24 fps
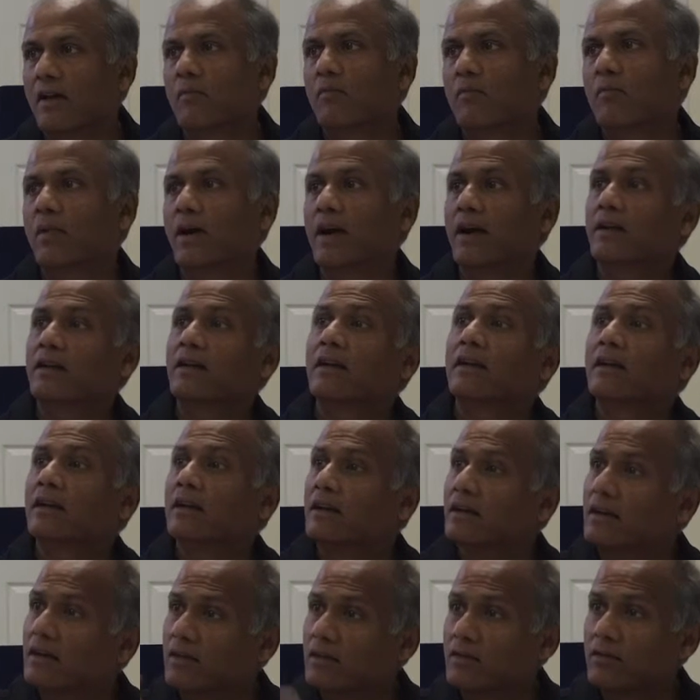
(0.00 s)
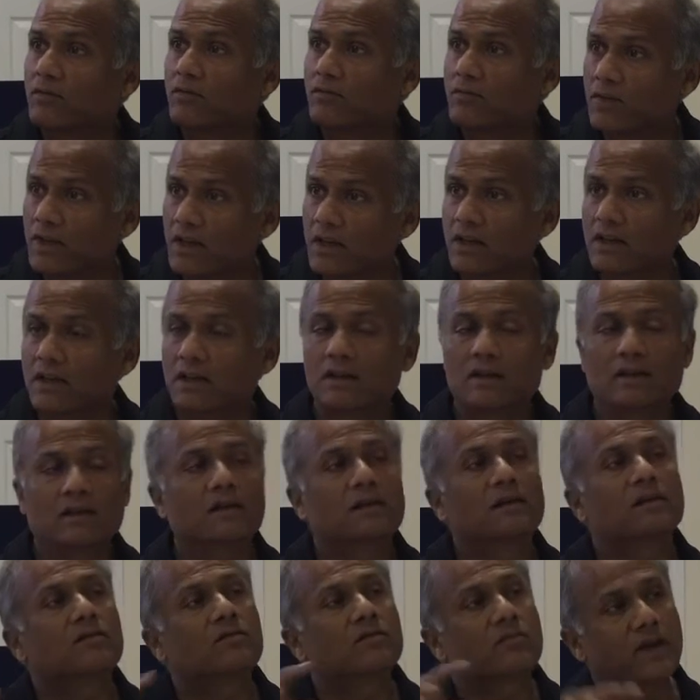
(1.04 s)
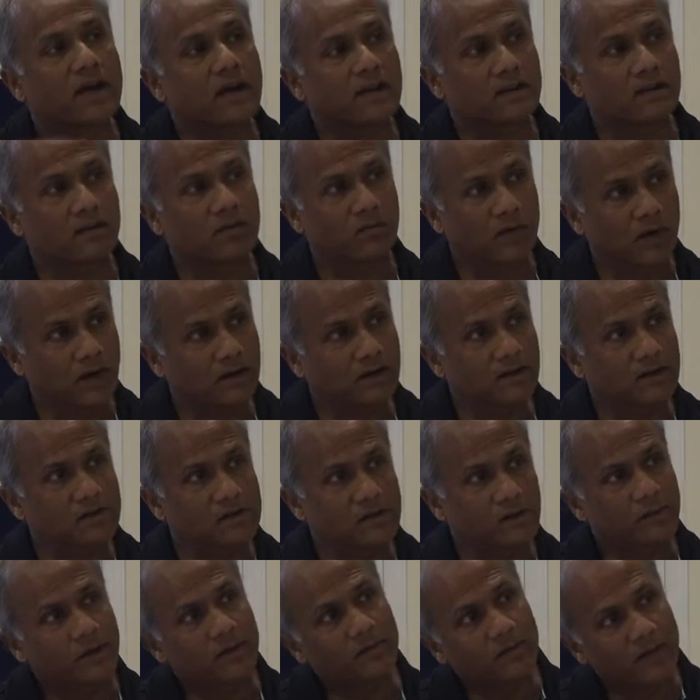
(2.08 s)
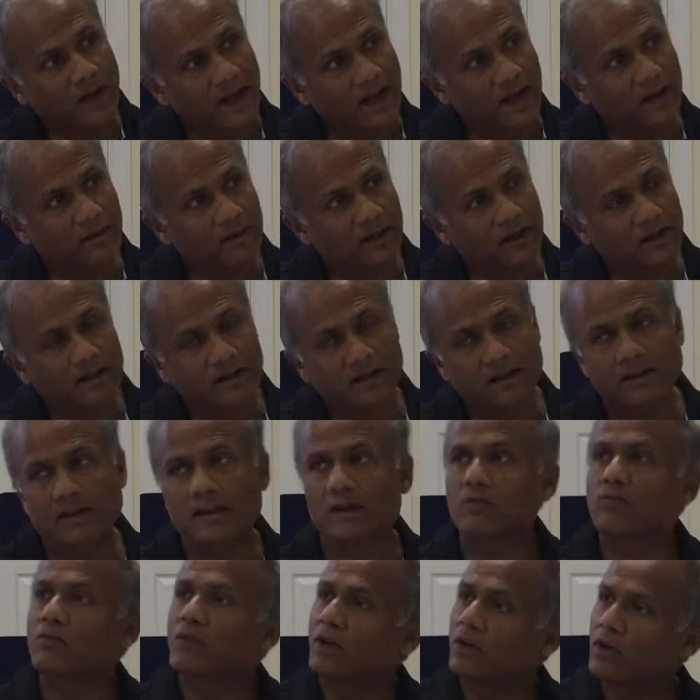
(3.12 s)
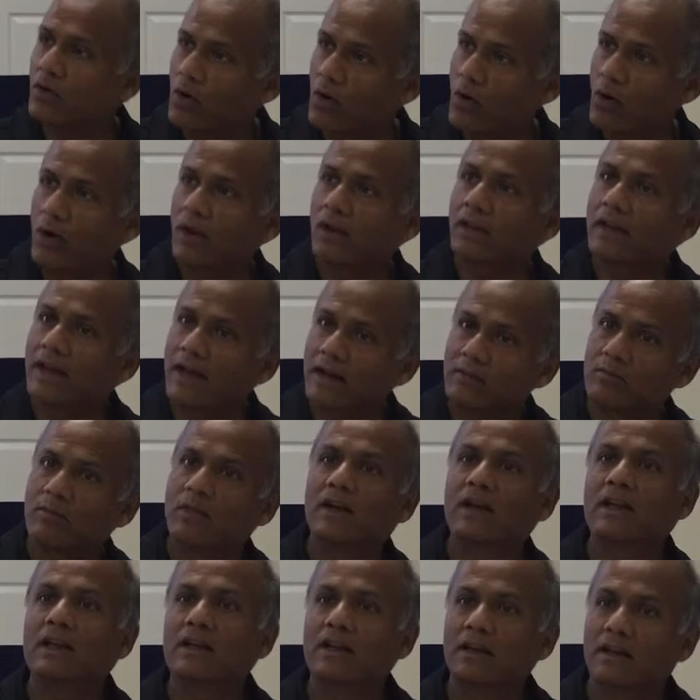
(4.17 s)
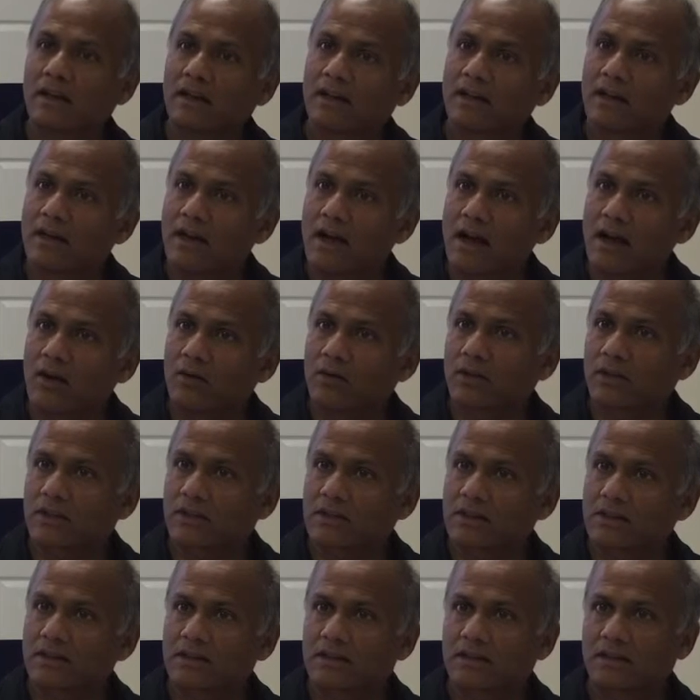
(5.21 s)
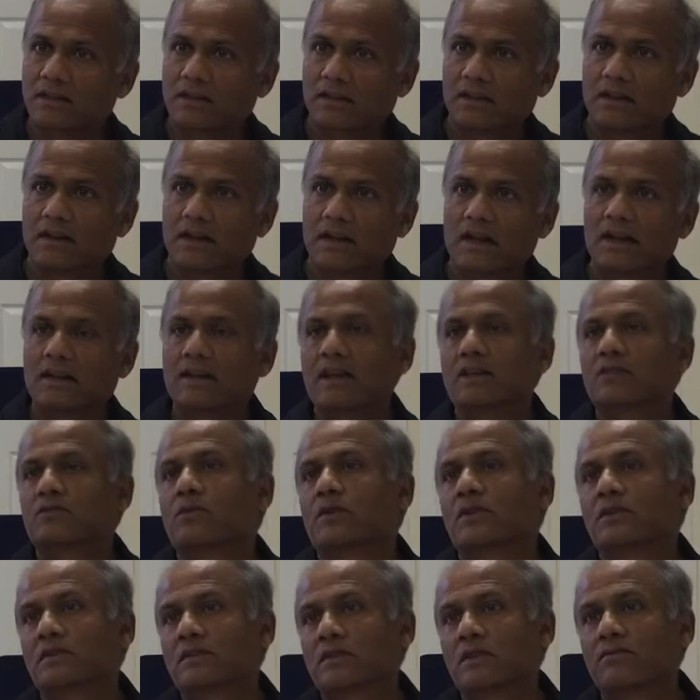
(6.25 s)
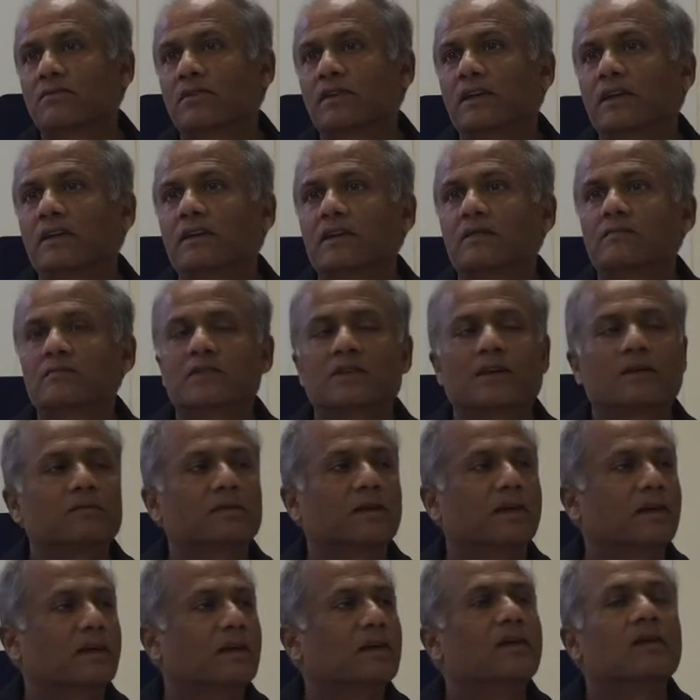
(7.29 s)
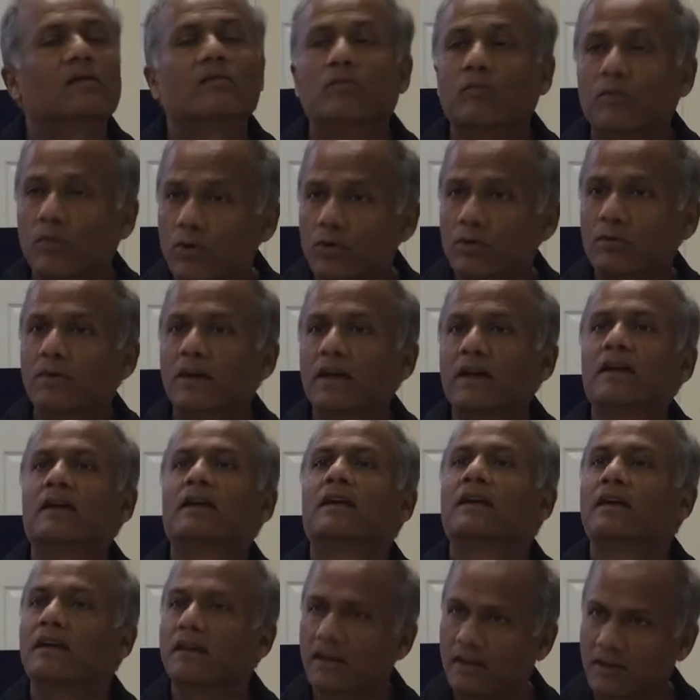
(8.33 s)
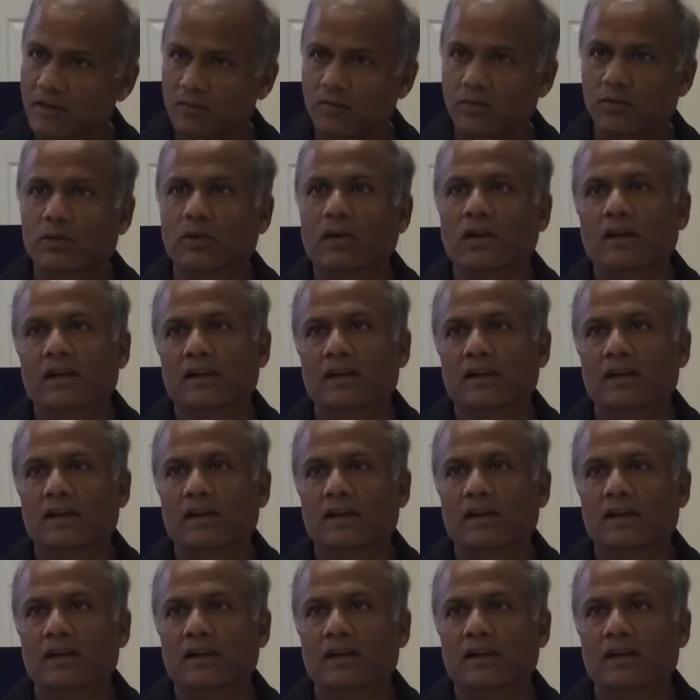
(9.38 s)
But we were the one to be blamed that we call that money ours. And that's where the suffering comes up. Bhogve and Ibul.